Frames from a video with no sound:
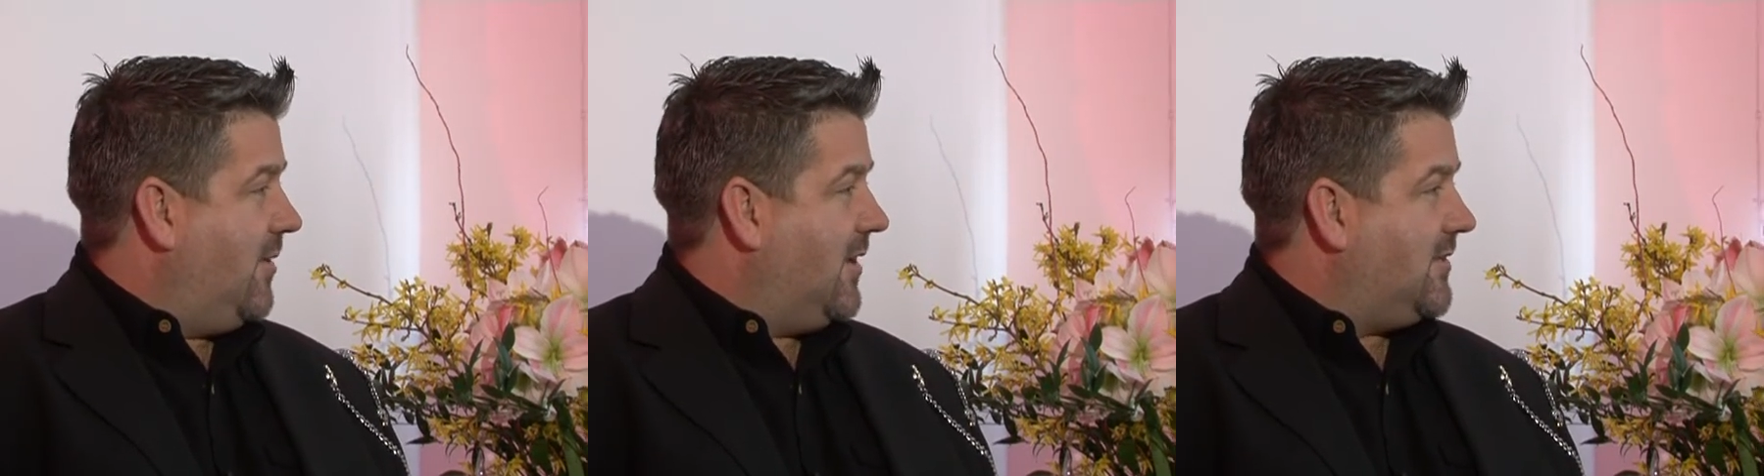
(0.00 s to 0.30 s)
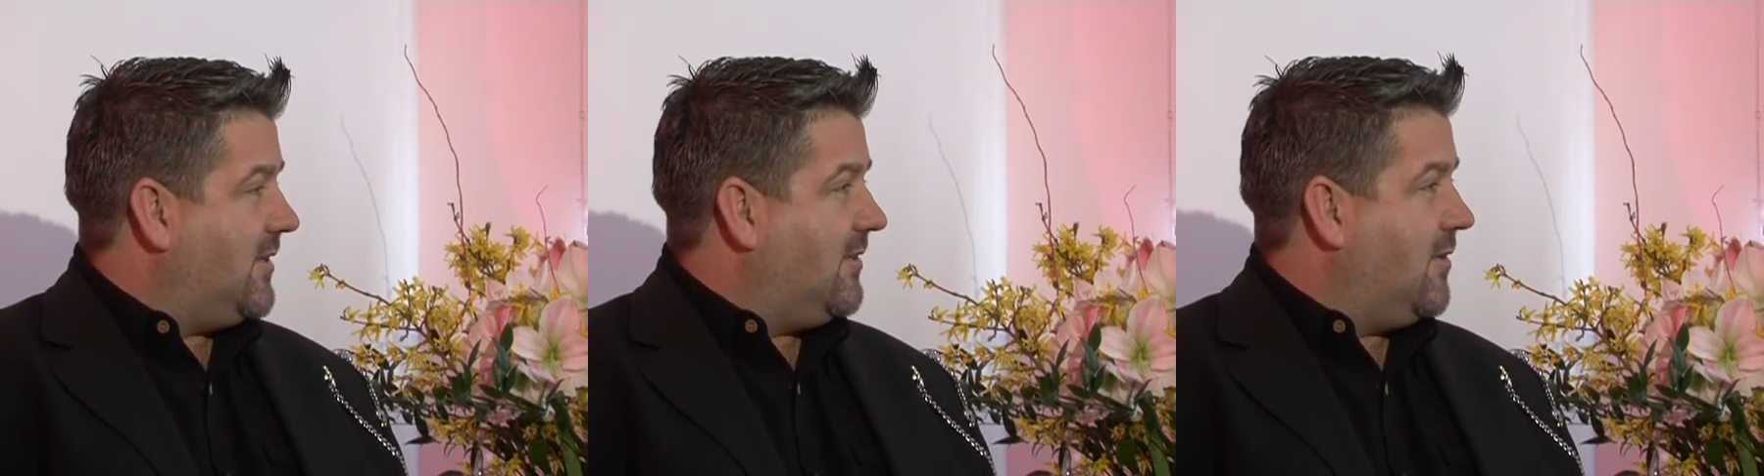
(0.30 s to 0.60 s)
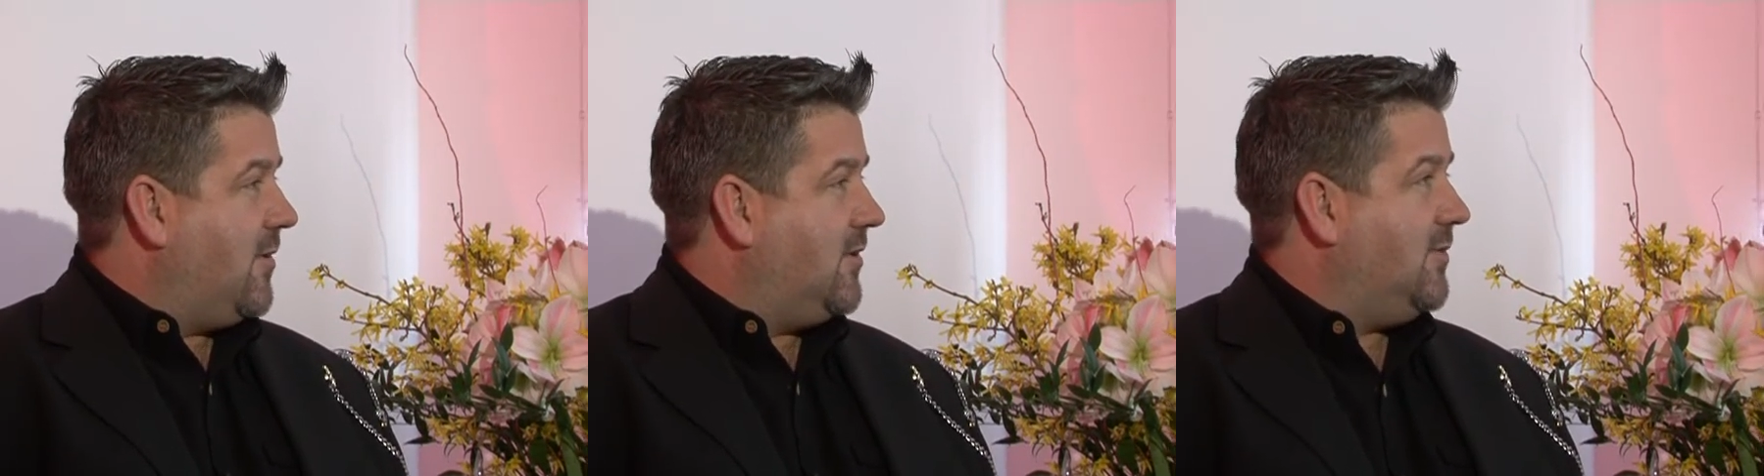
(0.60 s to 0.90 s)
But
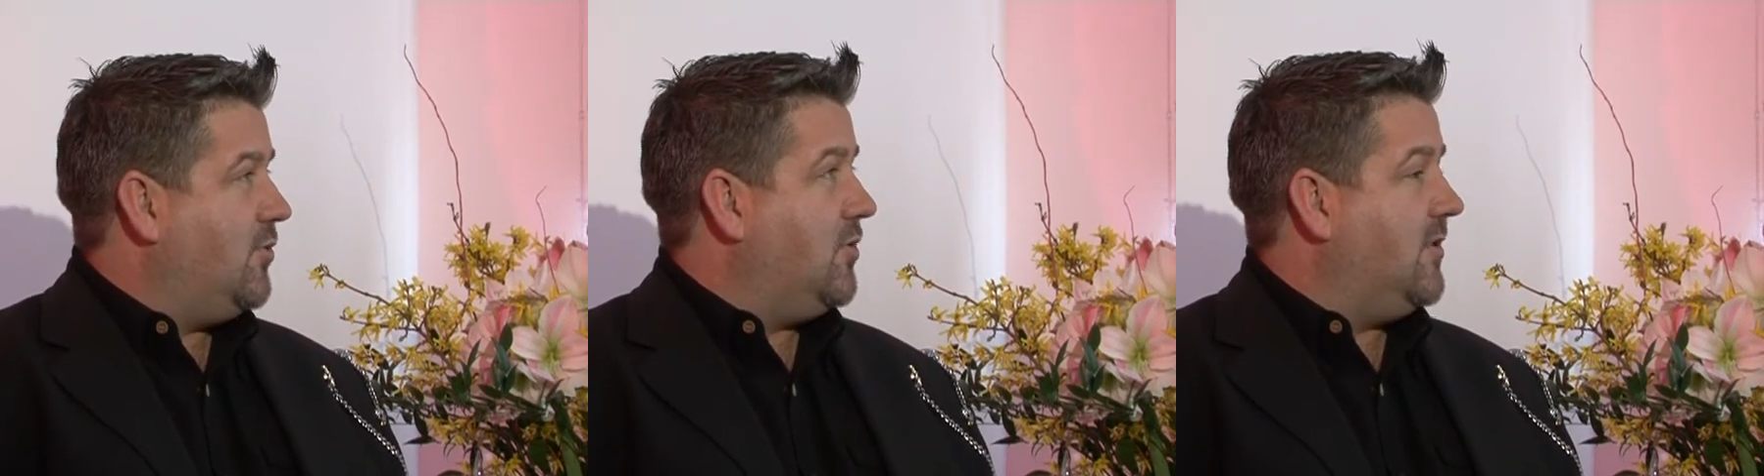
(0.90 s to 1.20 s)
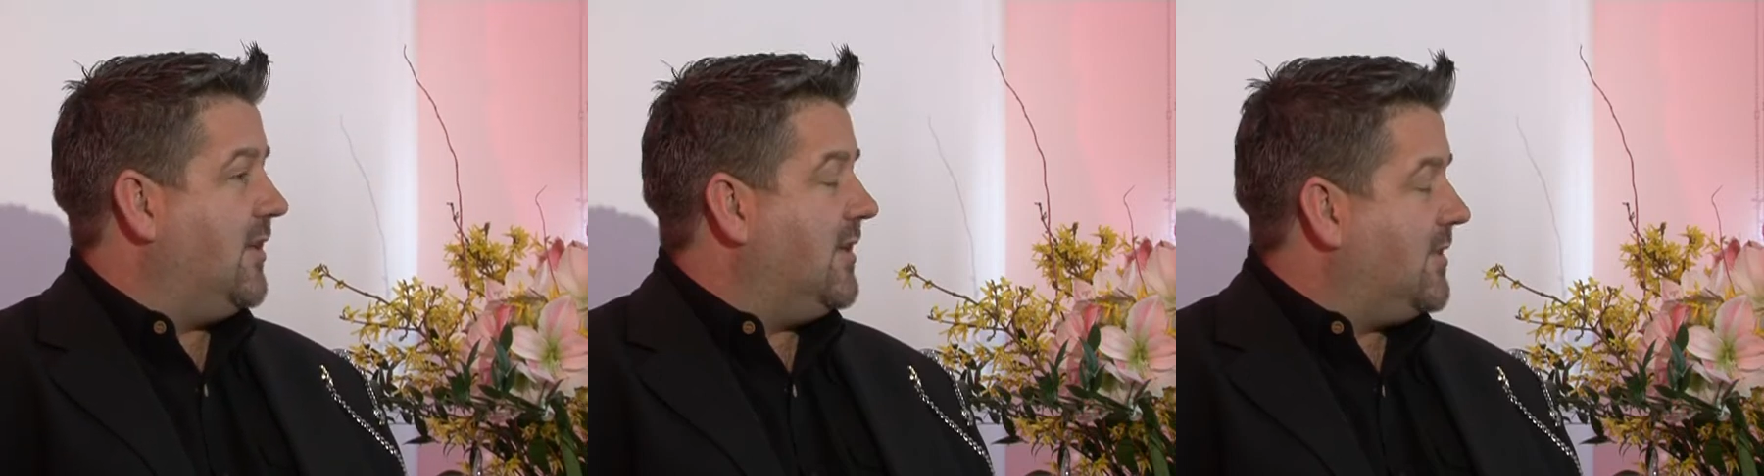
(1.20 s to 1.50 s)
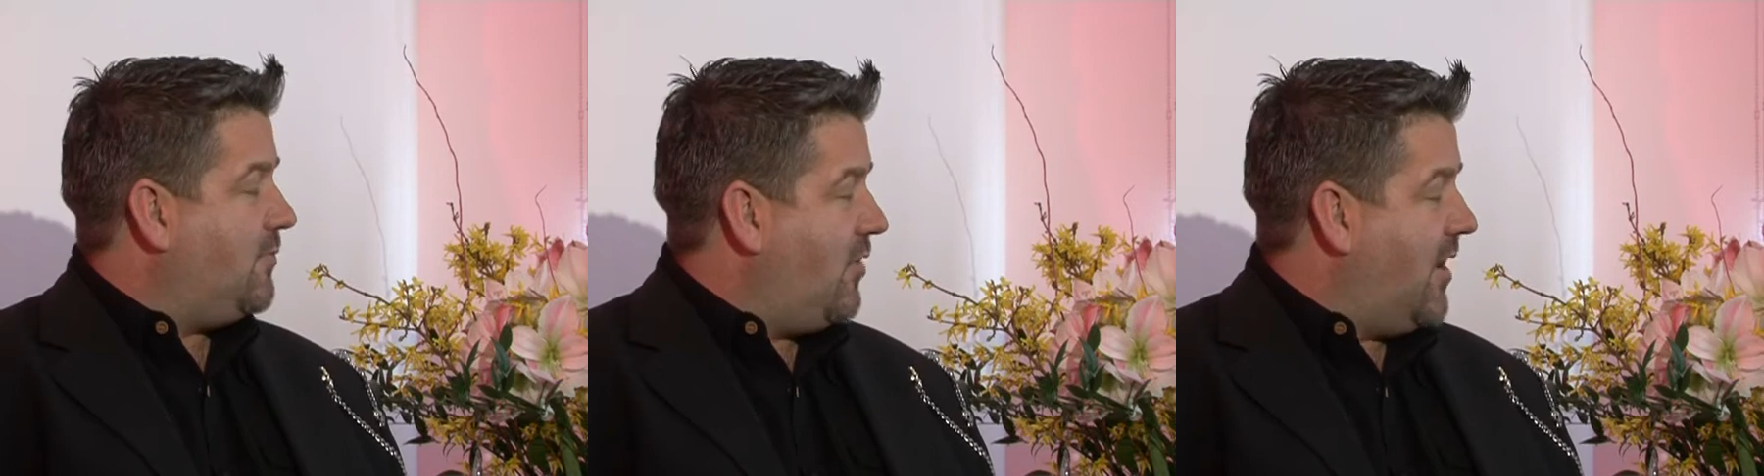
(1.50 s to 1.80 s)
the most important thing is
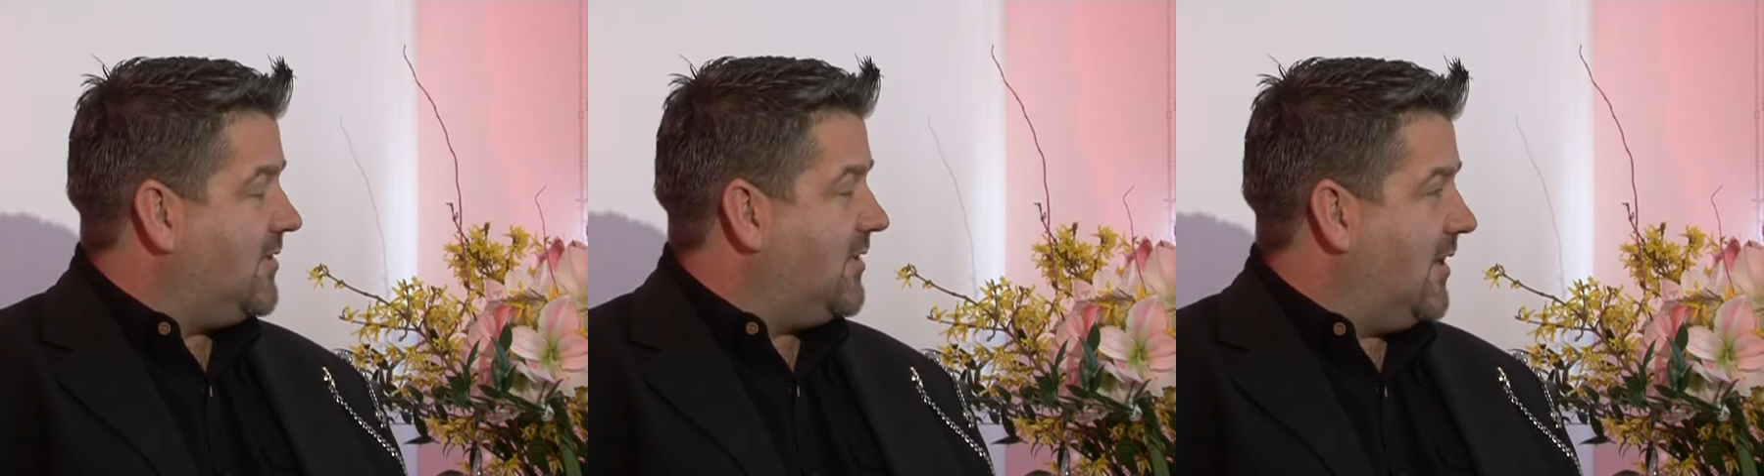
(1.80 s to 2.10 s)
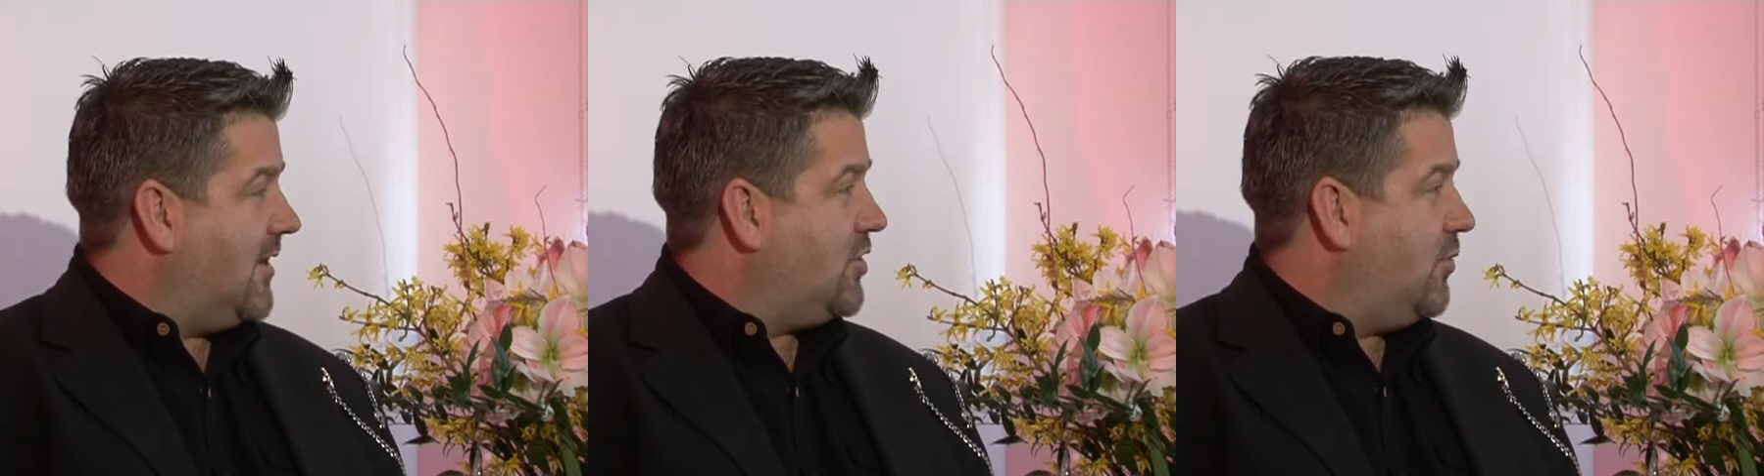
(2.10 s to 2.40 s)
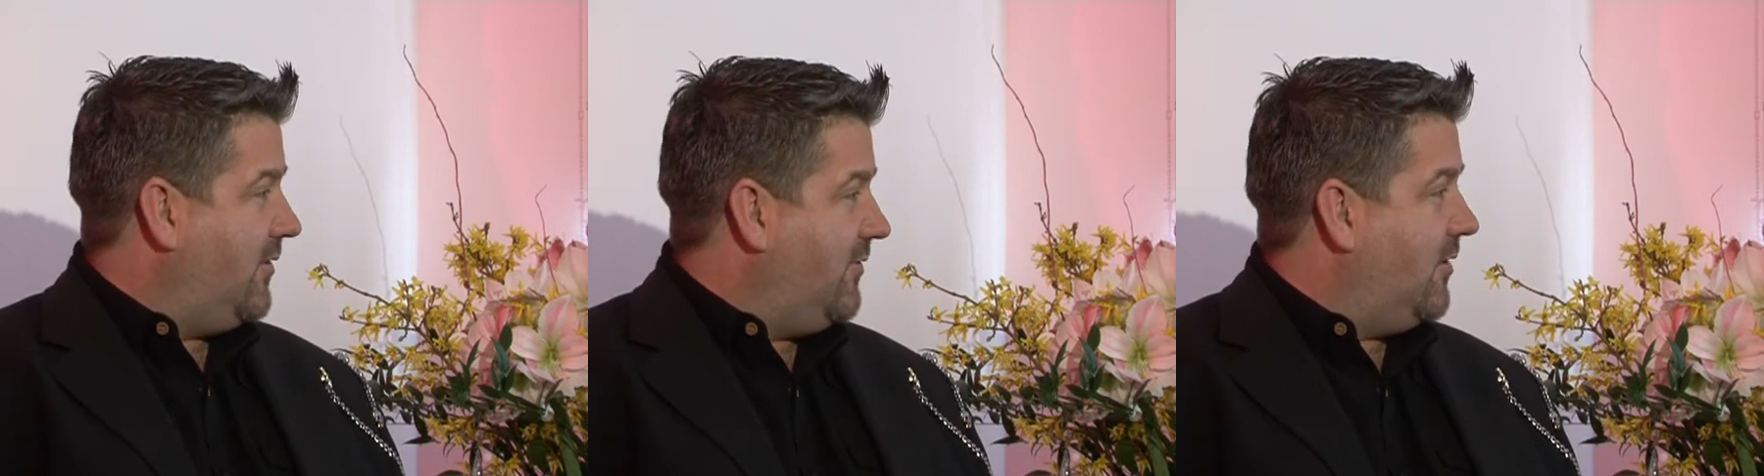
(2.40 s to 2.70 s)
that brides today actually
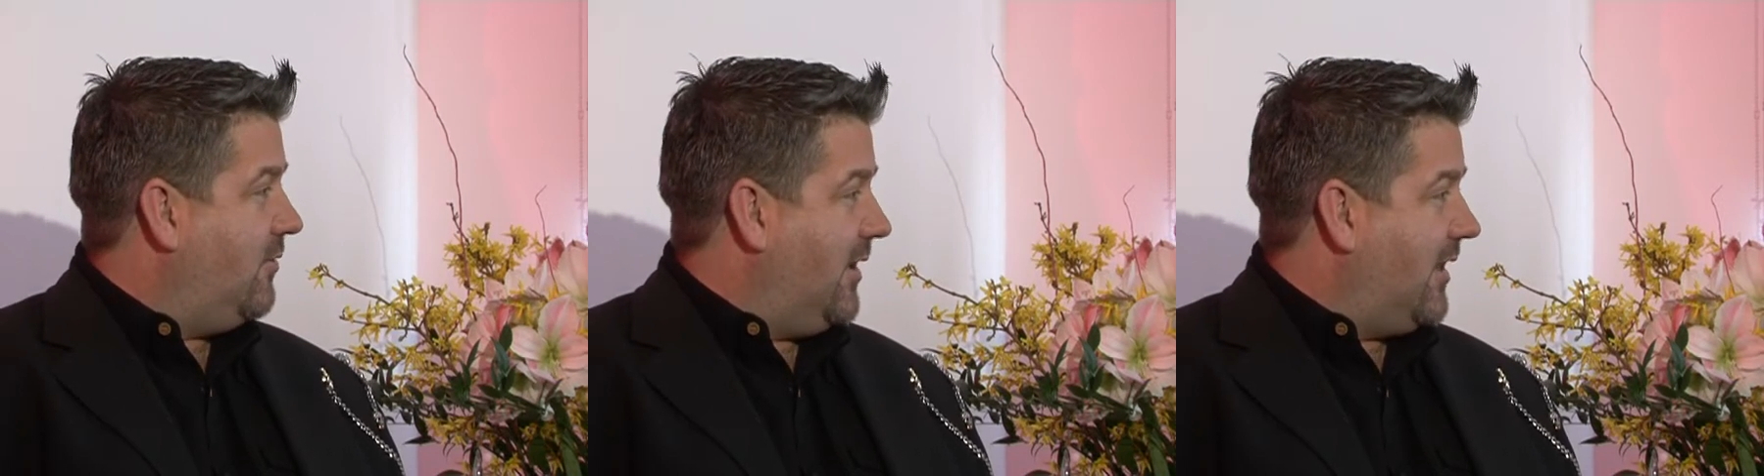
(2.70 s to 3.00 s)
want to feel really